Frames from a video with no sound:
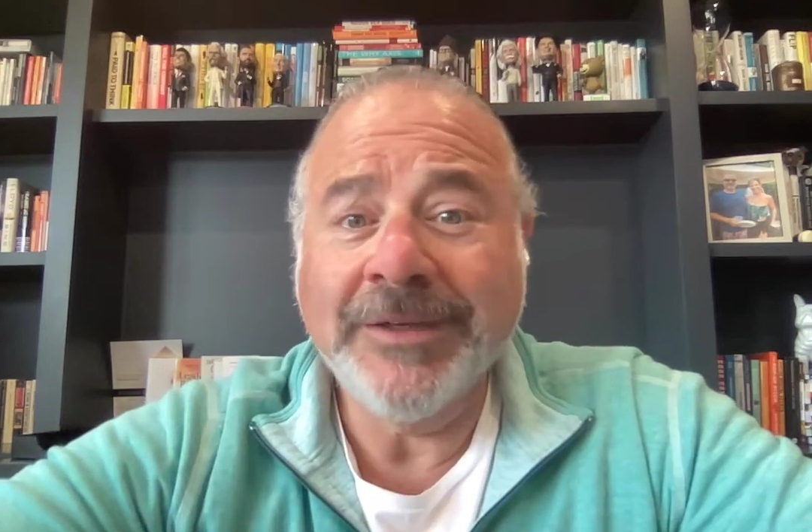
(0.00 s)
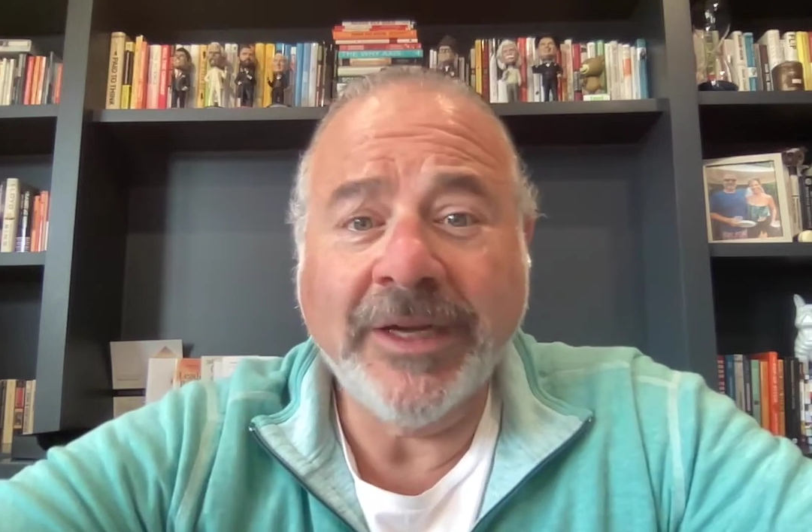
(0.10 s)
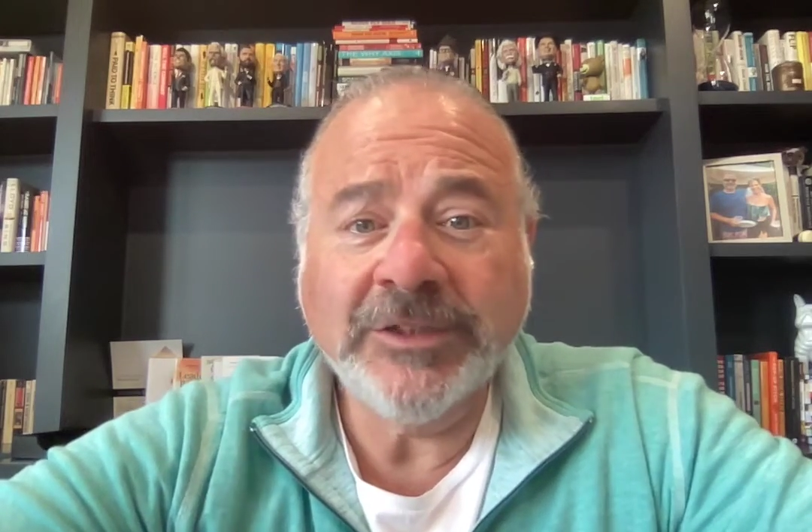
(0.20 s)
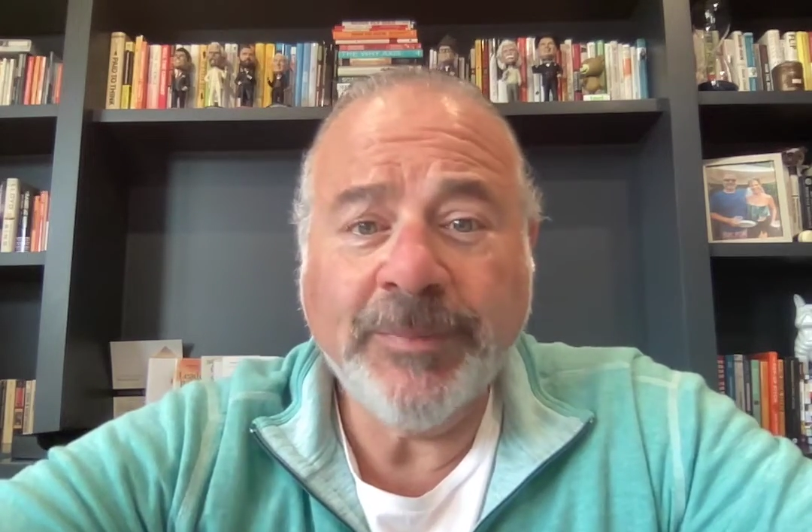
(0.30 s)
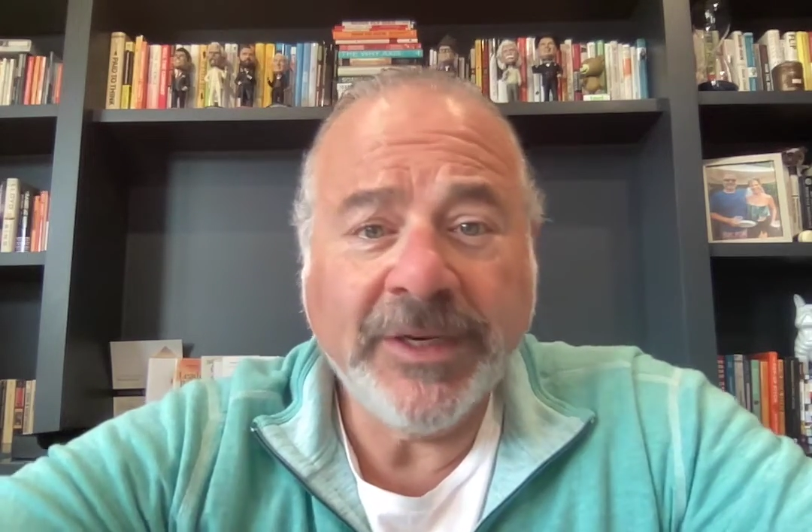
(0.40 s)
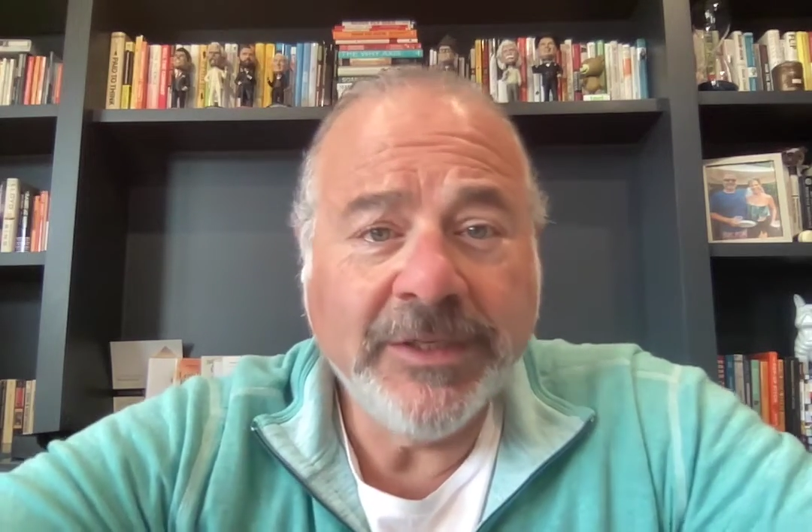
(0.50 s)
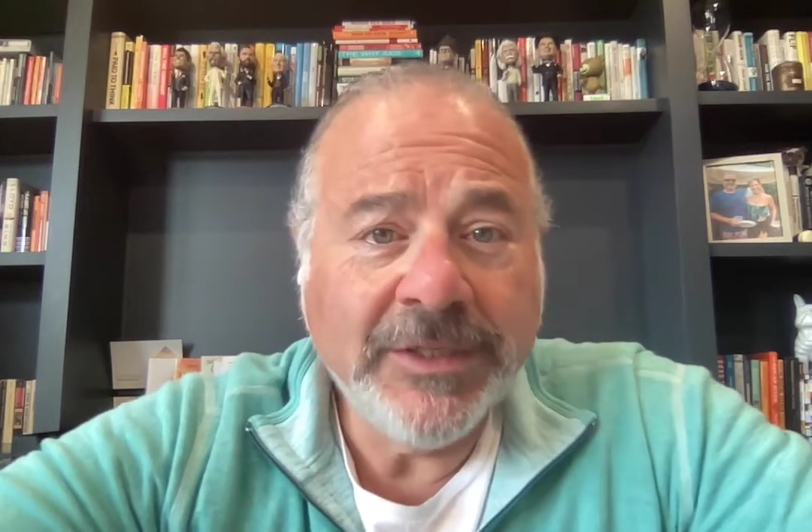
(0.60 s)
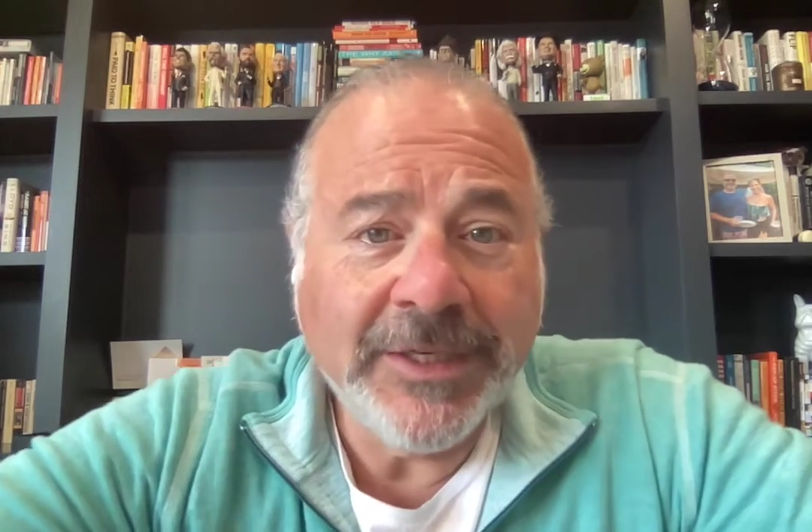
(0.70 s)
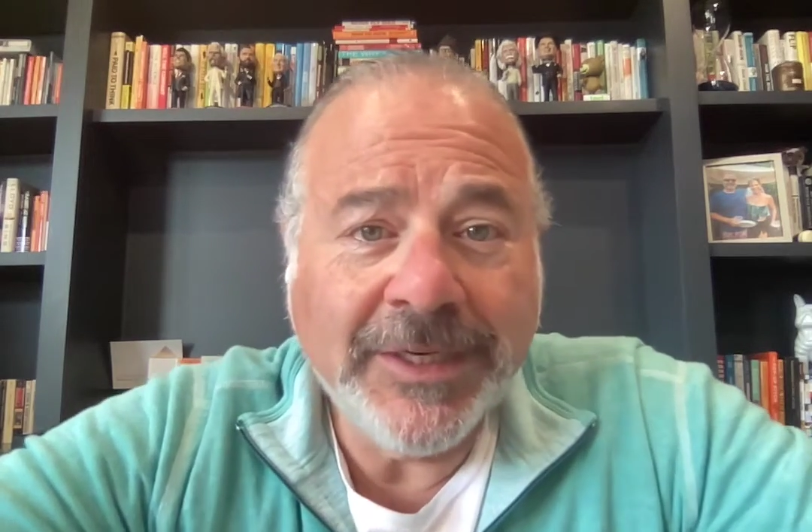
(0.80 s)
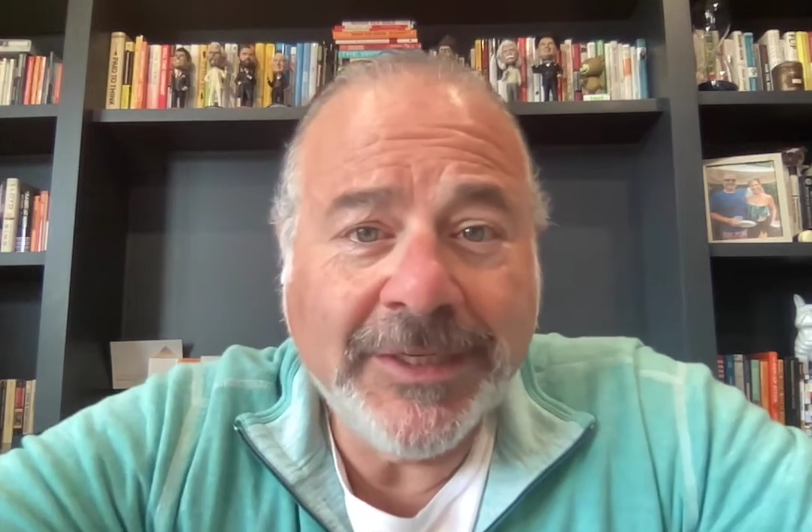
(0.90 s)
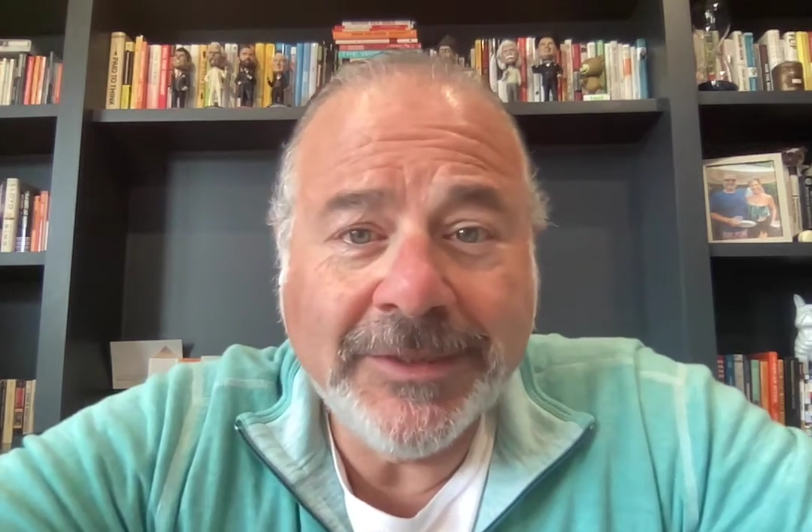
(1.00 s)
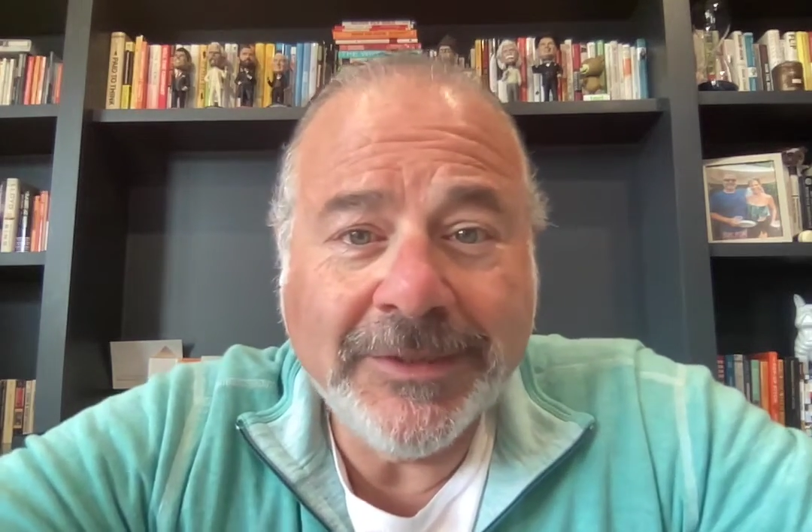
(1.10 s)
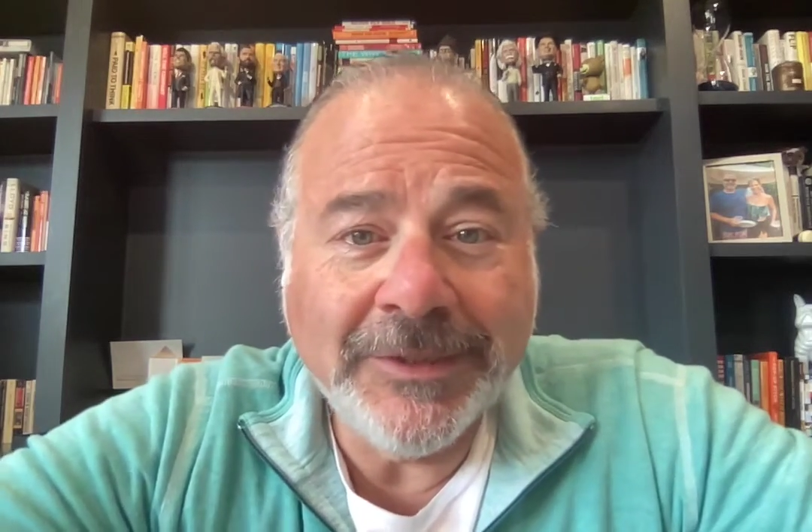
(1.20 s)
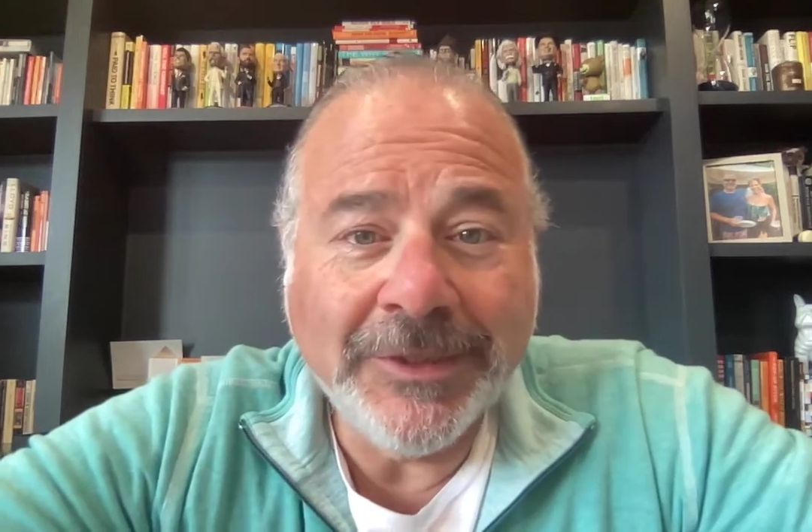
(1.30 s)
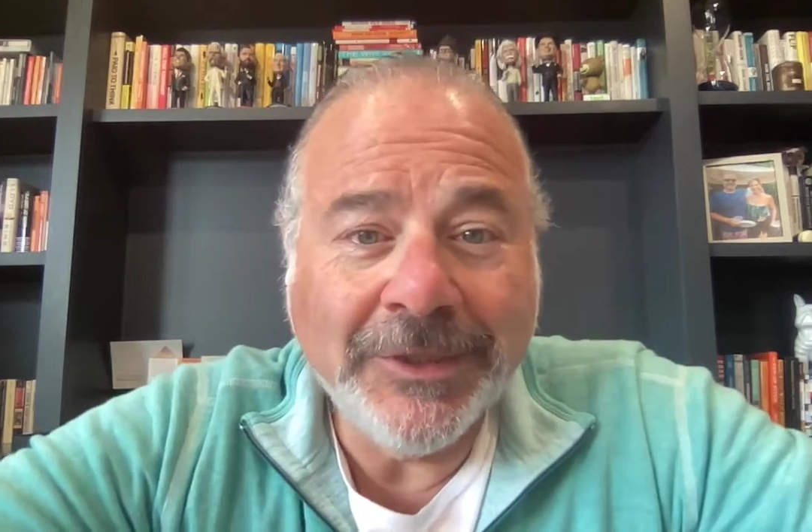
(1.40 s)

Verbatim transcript: I spend uh,